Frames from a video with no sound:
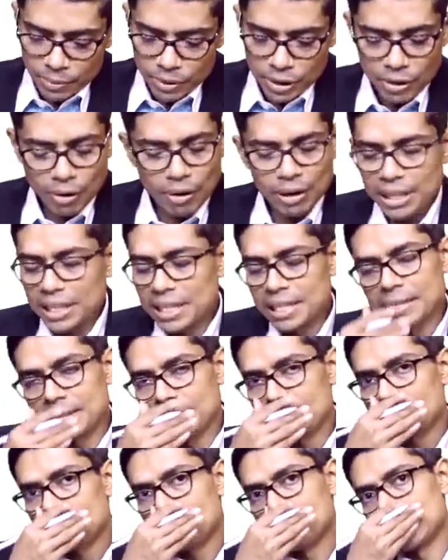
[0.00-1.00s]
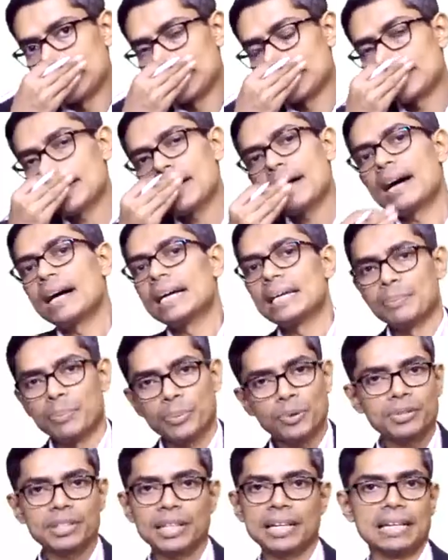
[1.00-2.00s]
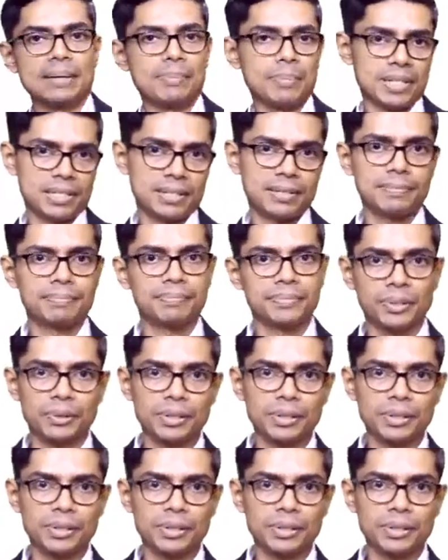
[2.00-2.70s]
we already discussed, that is the hypothalamus.